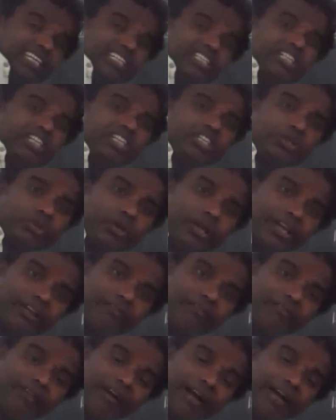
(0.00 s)
tissue
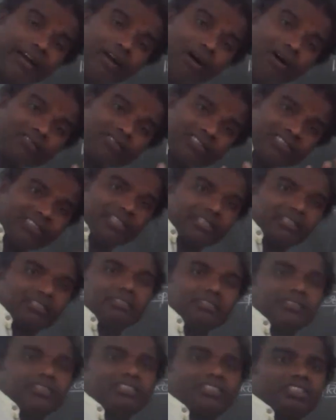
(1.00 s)
required oxygen.
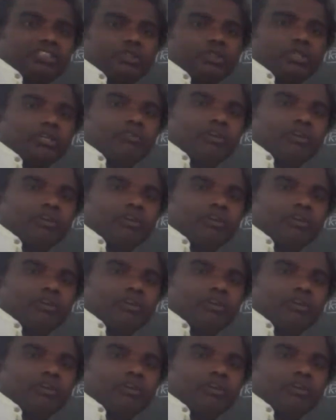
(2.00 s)
Oxygen.